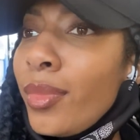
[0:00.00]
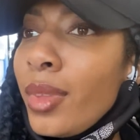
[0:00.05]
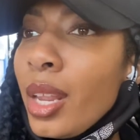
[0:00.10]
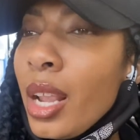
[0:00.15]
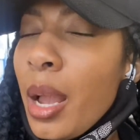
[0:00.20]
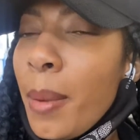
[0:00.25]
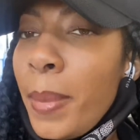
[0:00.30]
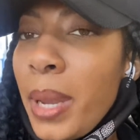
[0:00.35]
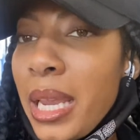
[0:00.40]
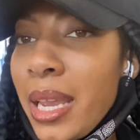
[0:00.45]

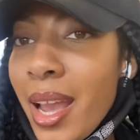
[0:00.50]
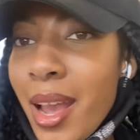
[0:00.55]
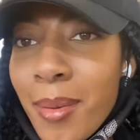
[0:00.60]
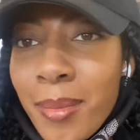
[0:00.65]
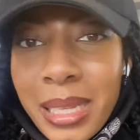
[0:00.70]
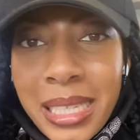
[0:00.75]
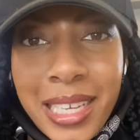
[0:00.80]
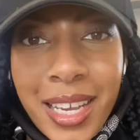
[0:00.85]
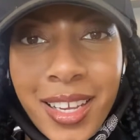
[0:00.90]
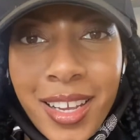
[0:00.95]
But yeah, I'm
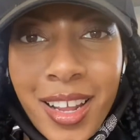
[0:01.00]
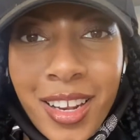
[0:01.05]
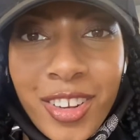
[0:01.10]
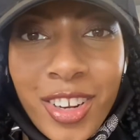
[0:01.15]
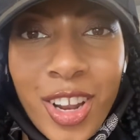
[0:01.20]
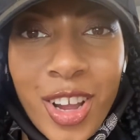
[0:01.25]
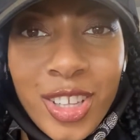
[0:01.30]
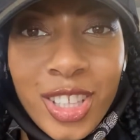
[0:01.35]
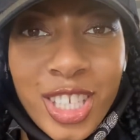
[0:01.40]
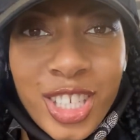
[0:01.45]
gonna take y'all
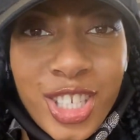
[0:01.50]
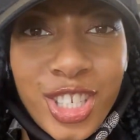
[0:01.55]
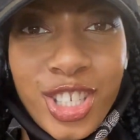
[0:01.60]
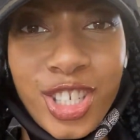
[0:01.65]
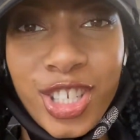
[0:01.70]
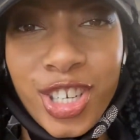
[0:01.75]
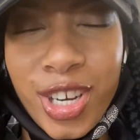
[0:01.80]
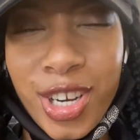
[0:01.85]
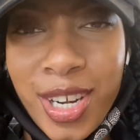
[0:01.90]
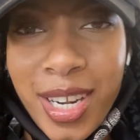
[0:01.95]
along this
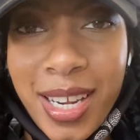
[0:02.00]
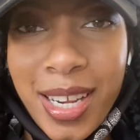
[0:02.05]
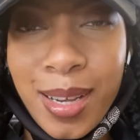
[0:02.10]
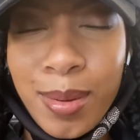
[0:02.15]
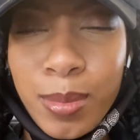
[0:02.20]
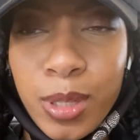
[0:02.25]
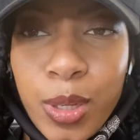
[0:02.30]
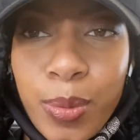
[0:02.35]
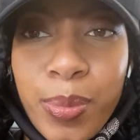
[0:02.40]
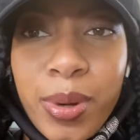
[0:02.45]
journey.
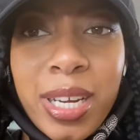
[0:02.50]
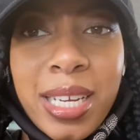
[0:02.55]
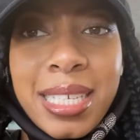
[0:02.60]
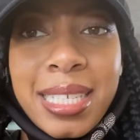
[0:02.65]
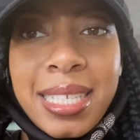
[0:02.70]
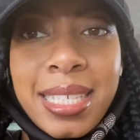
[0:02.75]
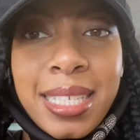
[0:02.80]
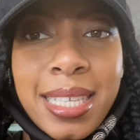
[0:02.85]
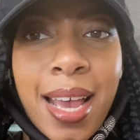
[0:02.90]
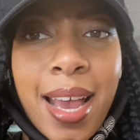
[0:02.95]
I'm super
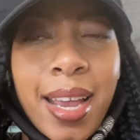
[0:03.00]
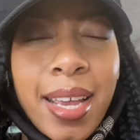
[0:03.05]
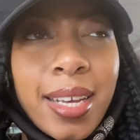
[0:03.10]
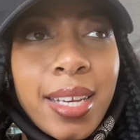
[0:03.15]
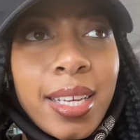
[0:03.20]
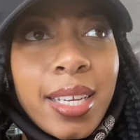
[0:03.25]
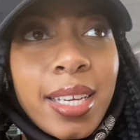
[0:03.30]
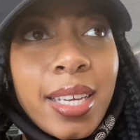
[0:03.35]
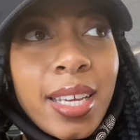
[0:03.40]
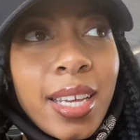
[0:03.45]

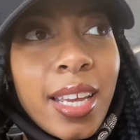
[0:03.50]
excited.